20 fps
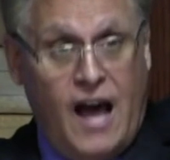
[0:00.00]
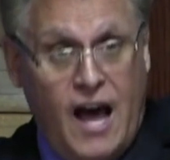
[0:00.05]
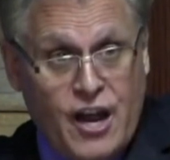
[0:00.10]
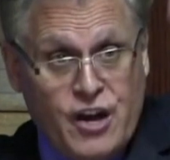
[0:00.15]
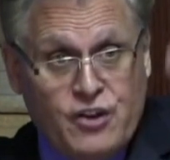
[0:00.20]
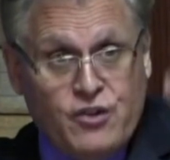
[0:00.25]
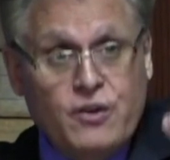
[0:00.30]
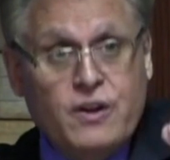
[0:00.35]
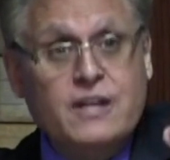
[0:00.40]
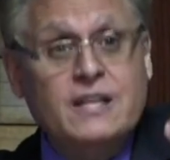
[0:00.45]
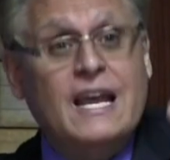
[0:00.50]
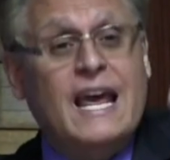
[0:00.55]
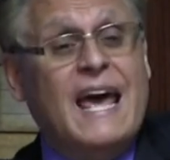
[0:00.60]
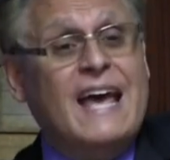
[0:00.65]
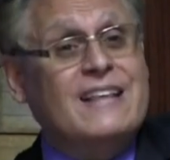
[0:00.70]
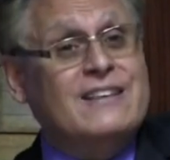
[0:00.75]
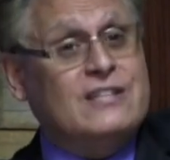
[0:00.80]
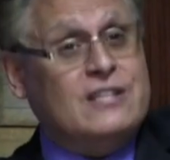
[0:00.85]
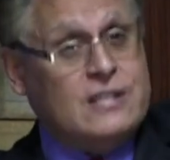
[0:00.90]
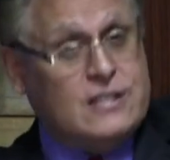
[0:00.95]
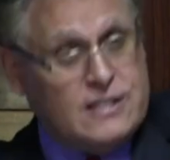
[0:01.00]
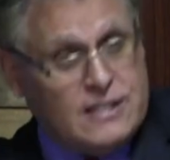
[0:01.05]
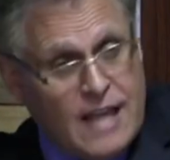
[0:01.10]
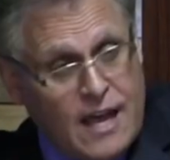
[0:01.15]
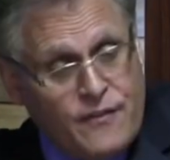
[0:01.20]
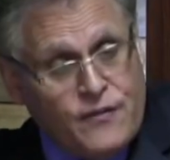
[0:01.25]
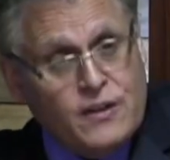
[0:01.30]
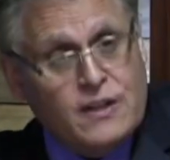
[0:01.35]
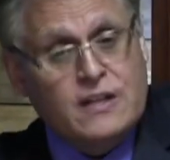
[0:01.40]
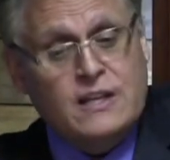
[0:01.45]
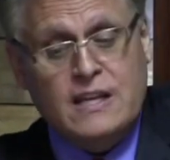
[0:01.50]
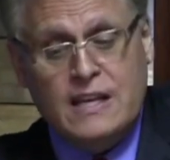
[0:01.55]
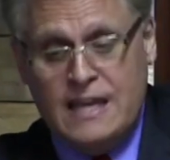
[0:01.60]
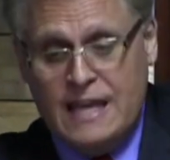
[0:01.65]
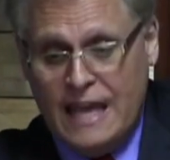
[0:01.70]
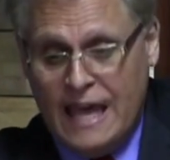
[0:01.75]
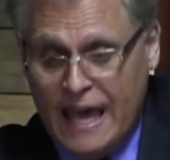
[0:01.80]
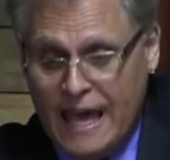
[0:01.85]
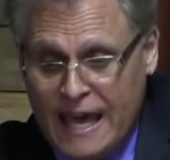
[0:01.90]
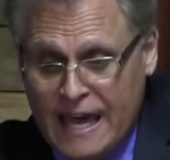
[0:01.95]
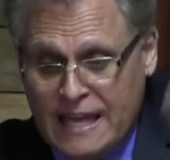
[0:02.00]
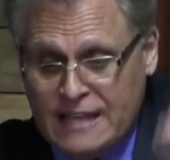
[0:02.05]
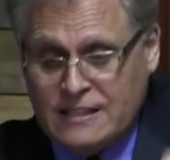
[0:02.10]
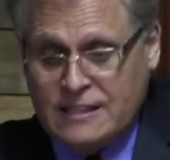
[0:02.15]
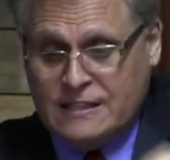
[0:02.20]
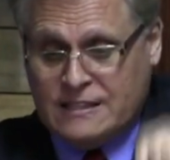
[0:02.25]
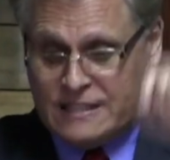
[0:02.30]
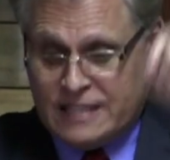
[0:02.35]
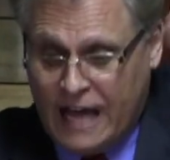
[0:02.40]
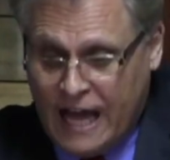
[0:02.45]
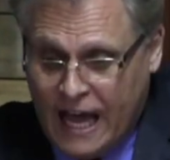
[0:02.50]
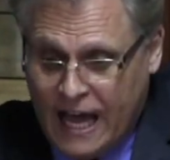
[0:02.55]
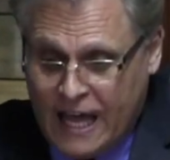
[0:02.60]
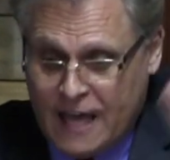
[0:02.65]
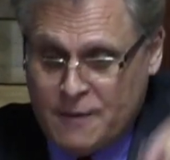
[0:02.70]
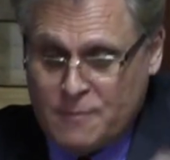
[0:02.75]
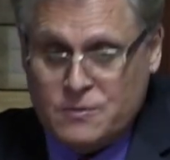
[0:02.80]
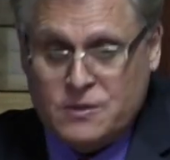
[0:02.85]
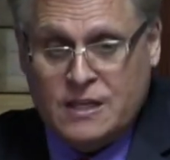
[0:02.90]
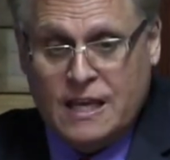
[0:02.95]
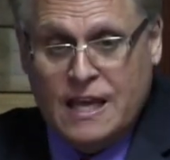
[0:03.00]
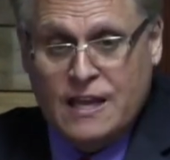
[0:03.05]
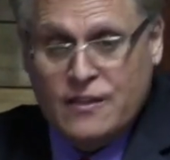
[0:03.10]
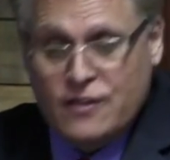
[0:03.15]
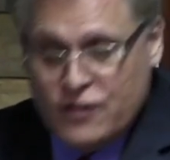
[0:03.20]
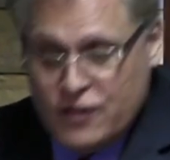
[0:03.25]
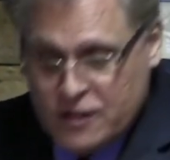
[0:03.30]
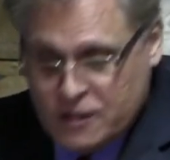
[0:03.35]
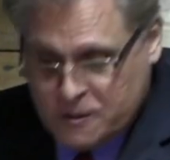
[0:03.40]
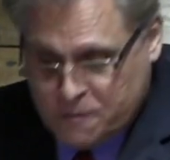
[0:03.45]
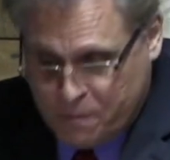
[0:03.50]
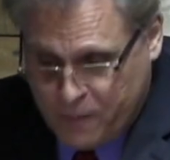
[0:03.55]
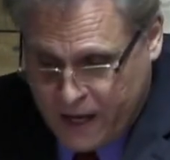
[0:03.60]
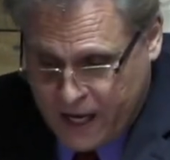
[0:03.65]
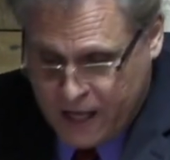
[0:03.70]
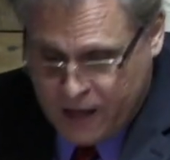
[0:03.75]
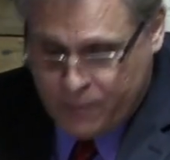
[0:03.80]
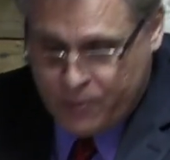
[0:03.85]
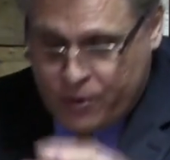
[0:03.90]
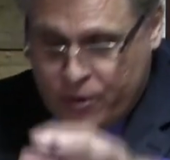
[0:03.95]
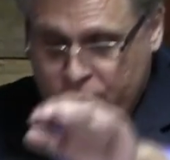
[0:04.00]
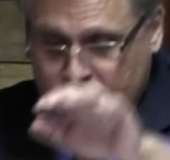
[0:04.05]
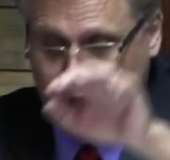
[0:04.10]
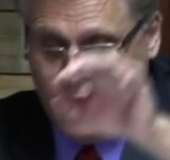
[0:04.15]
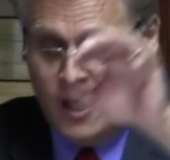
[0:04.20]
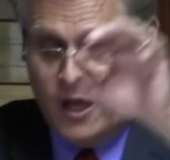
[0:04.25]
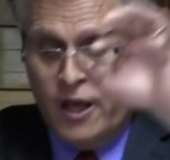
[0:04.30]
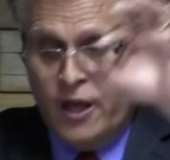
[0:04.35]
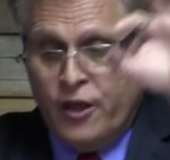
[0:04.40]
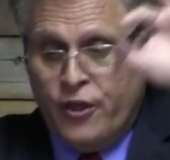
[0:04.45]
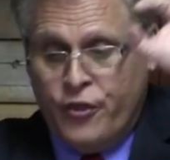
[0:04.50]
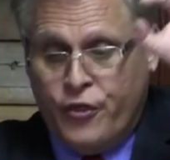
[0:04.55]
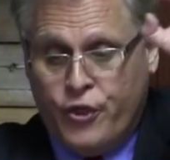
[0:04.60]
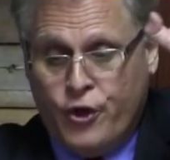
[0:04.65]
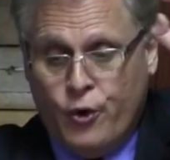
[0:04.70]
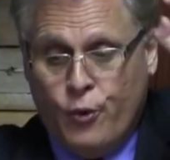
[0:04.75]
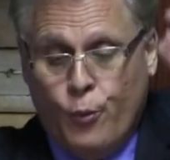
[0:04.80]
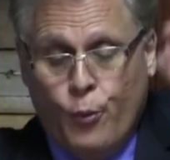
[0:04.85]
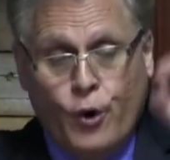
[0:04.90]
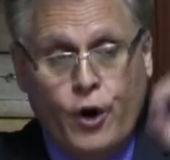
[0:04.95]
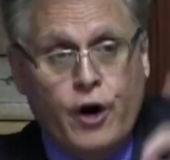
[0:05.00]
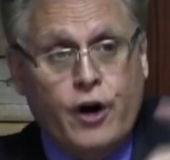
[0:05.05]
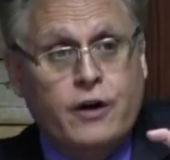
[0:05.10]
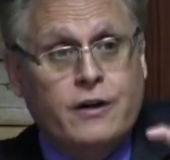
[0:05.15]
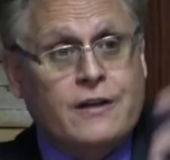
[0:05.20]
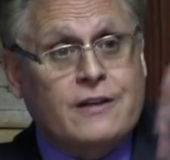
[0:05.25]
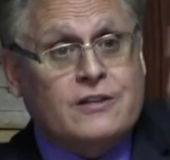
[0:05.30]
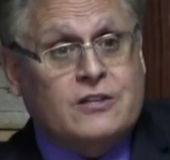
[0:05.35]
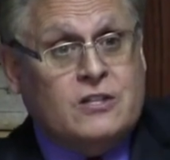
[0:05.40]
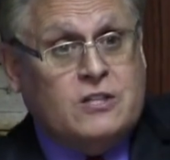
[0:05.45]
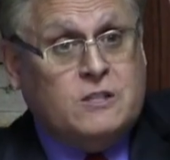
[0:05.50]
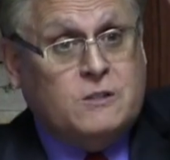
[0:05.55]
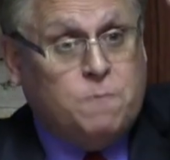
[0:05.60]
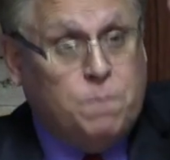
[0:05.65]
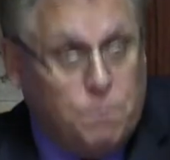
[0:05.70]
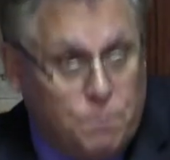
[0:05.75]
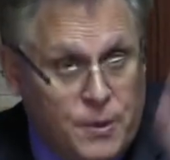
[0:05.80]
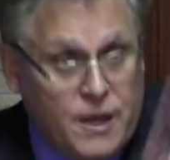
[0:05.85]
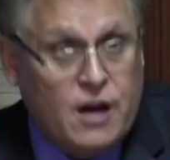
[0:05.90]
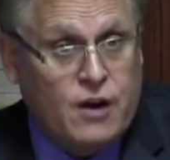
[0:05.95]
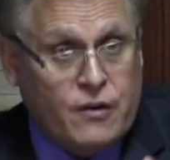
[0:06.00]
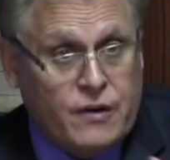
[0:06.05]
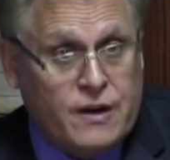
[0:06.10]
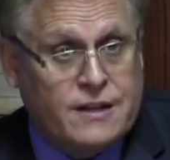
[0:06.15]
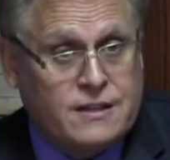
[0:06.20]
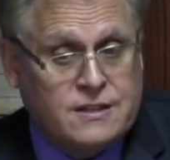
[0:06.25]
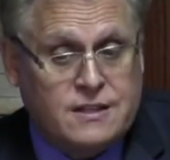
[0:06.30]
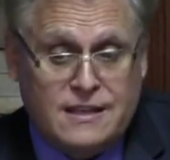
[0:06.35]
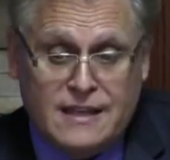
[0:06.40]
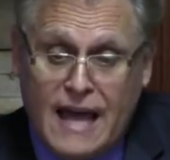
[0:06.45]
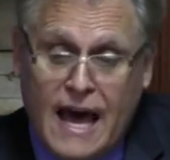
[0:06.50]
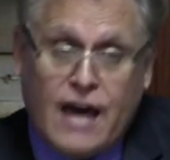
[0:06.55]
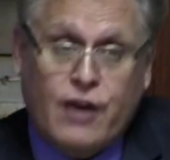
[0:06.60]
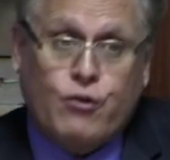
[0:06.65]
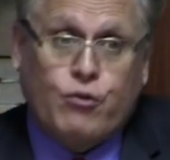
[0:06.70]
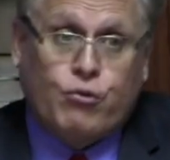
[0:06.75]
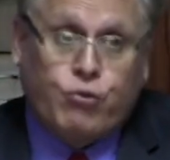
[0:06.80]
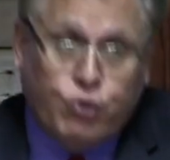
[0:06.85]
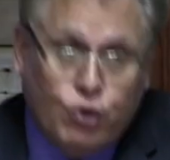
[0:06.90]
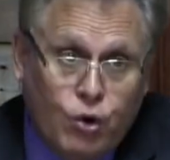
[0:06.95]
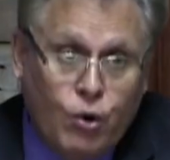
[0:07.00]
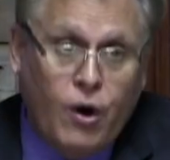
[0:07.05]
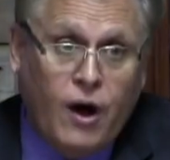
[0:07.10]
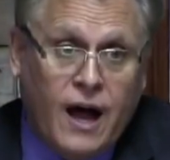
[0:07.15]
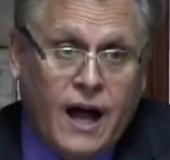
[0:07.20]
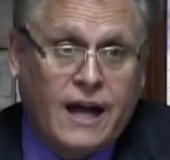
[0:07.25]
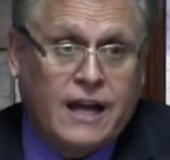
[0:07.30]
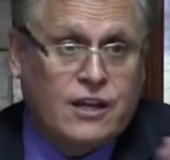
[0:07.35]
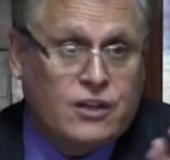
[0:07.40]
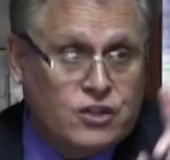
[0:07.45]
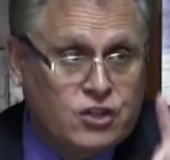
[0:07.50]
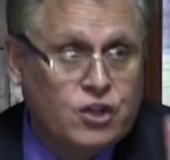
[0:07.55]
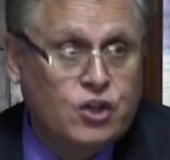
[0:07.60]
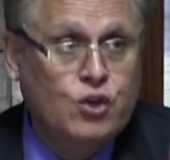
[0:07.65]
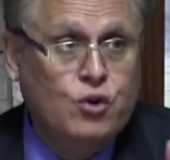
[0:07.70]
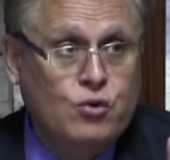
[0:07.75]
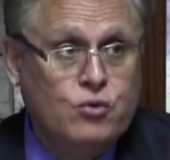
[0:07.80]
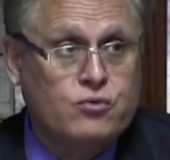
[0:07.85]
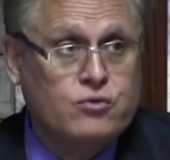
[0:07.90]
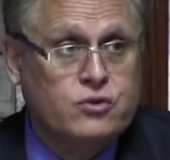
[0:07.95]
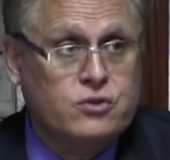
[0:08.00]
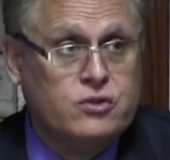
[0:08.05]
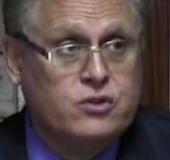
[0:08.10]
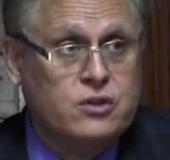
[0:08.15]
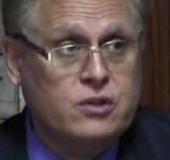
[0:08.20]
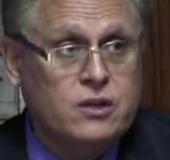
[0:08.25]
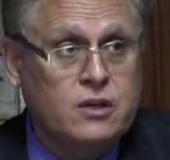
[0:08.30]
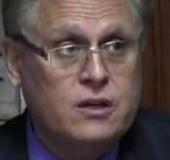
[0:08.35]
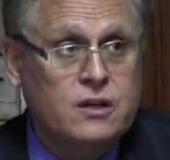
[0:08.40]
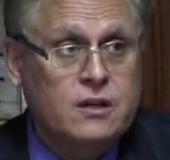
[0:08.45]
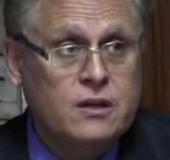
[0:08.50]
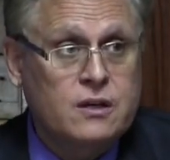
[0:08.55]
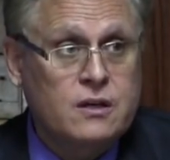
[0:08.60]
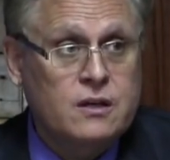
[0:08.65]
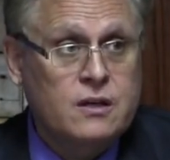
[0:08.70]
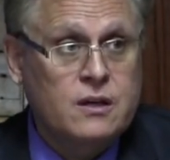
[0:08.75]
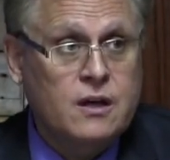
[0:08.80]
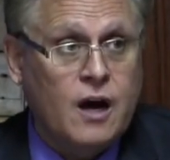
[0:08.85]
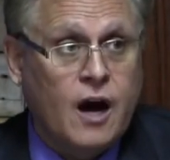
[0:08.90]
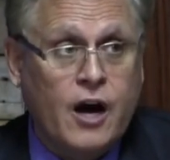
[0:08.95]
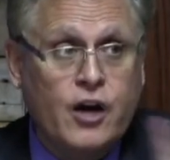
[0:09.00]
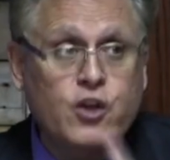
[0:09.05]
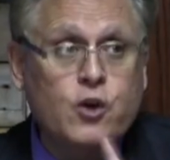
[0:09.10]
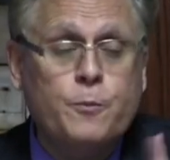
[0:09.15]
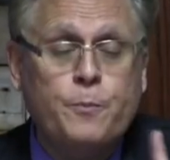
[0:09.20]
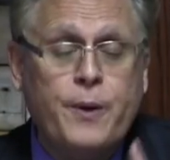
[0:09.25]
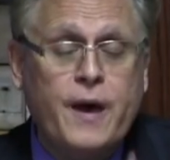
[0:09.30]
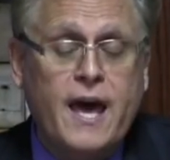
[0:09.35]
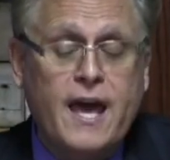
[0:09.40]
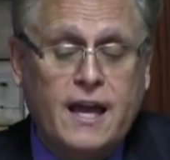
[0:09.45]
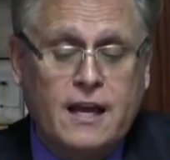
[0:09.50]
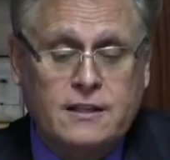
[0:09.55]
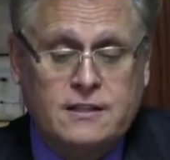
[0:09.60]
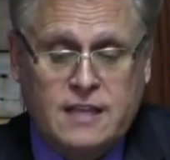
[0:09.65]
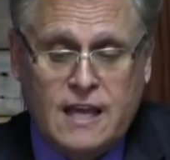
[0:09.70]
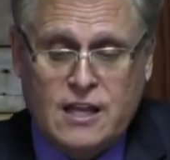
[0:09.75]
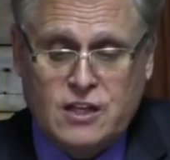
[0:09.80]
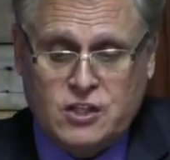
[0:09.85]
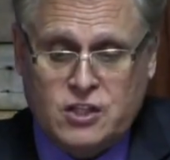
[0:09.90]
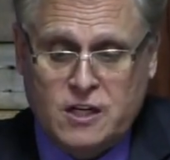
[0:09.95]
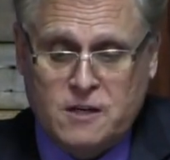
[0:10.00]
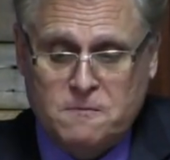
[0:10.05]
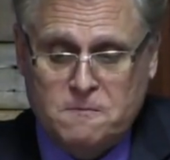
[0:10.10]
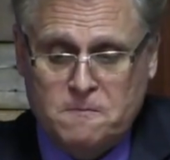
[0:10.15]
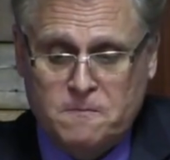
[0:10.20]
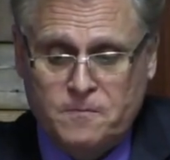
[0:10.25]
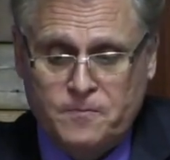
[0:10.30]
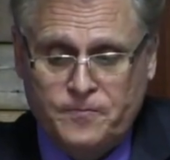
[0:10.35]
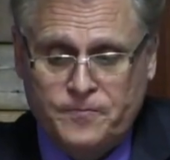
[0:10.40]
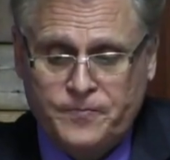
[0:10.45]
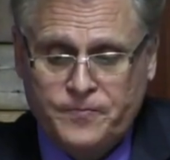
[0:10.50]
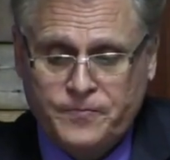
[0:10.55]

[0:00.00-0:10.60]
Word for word: 178 times in this Bible, the word spirit, not ruach, is used. Are you paying attention?